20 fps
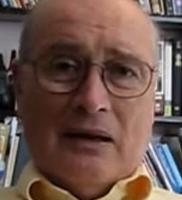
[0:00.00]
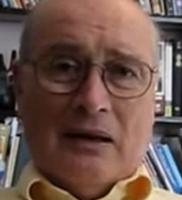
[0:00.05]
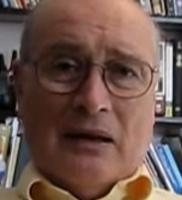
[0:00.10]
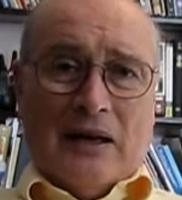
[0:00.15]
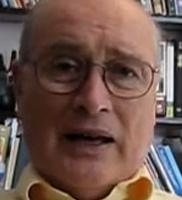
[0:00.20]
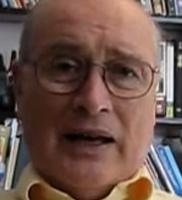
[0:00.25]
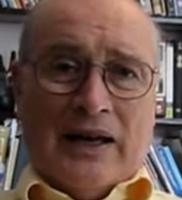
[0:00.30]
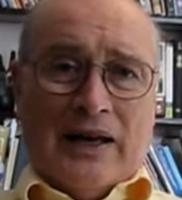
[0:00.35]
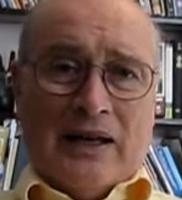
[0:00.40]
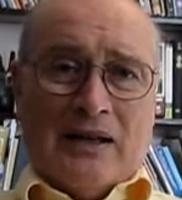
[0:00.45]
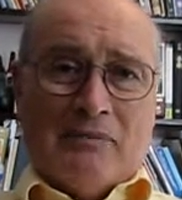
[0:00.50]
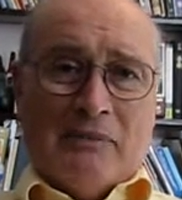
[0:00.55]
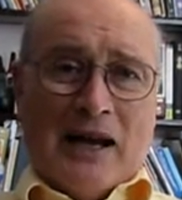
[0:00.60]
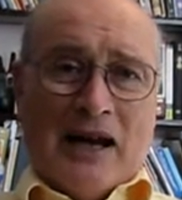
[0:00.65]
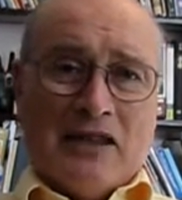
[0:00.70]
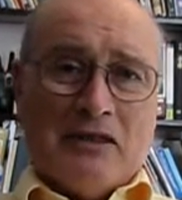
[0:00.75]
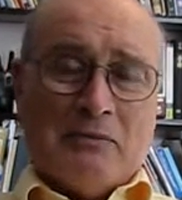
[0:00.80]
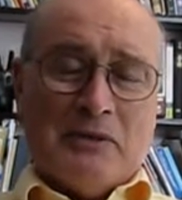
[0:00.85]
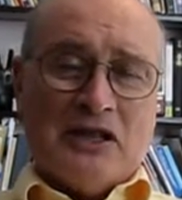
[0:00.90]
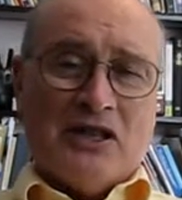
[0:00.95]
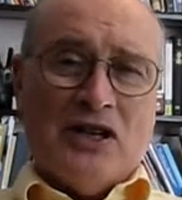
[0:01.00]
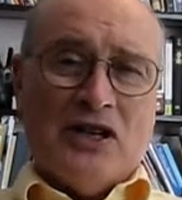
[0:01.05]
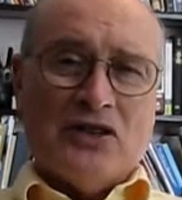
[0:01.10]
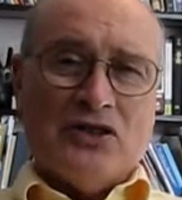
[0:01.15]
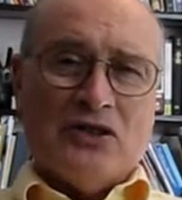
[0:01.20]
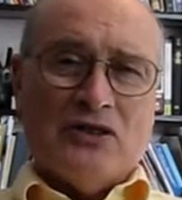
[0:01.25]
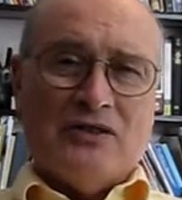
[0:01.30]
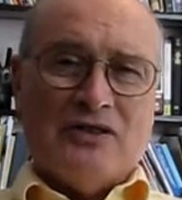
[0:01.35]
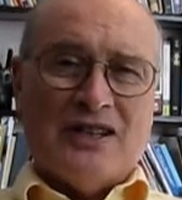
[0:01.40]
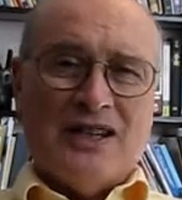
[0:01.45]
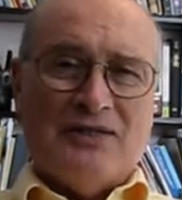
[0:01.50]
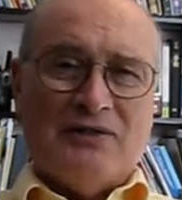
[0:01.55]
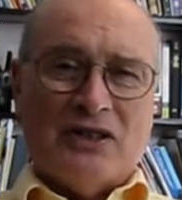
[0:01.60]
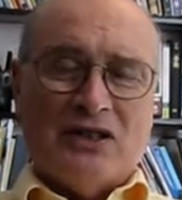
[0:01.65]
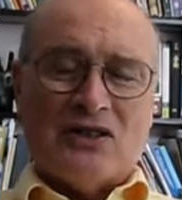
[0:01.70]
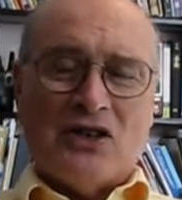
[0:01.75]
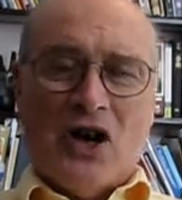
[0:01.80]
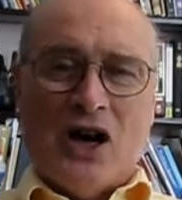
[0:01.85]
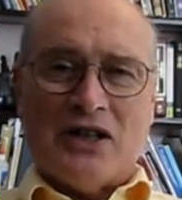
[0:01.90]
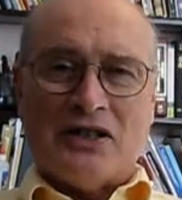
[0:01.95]
and mathematicians even
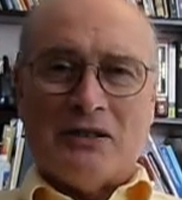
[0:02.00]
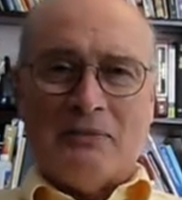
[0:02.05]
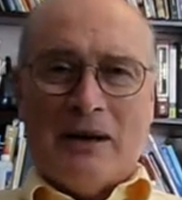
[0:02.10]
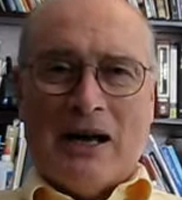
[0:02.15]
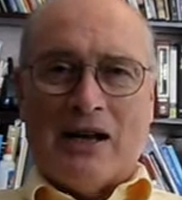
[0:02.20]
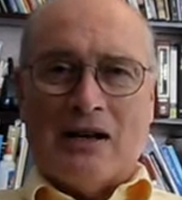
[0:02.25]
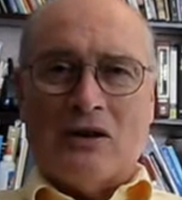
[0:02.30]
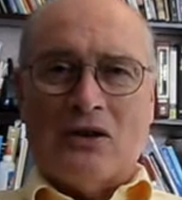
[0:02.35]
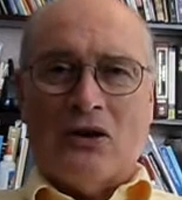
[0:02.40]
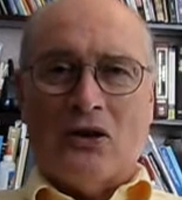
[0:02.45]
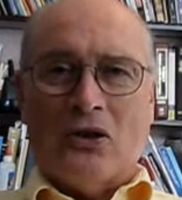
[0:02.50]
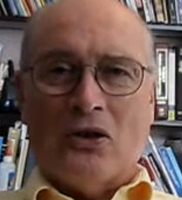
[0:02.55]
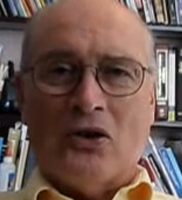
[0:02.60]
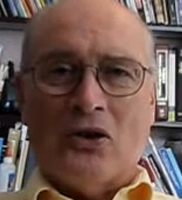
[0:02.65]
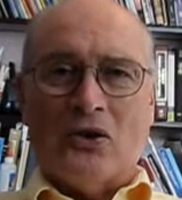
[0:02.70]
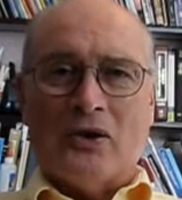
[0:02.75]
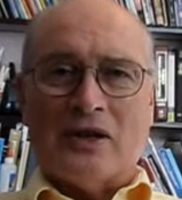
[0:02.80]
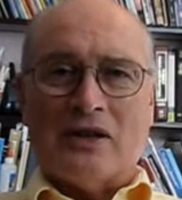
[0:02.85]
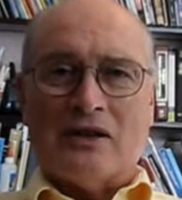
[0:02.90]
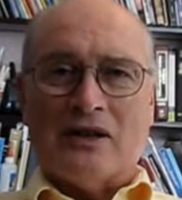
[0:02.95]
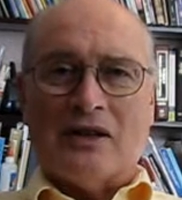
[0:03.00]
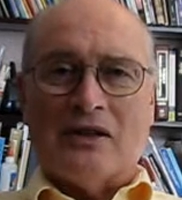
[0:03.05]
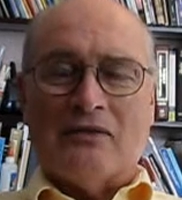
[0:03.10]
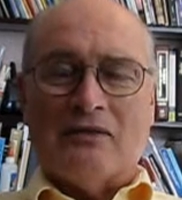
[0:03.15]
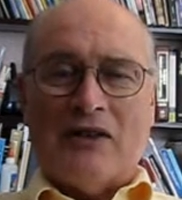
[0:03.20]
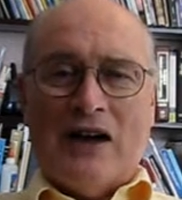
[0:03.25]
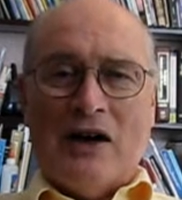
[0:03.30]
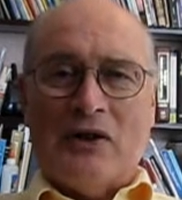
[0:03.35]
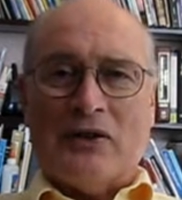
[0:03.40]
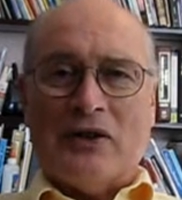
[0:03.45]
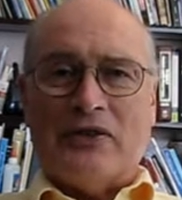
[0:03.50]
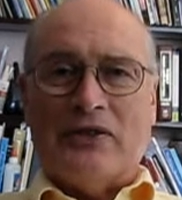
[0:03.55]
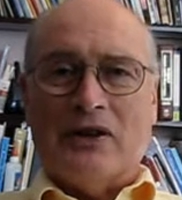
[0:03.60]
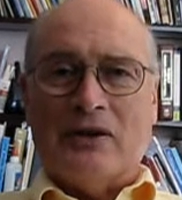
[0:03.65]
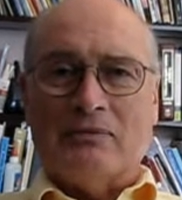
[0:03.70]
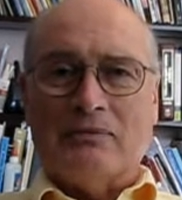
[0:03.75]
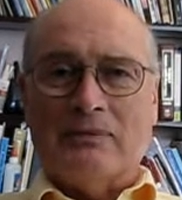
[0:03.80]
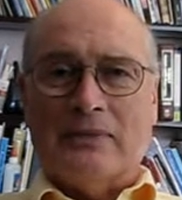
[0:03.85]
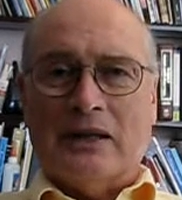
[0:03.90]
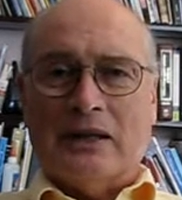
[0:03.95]
talked about it, although it confounded them.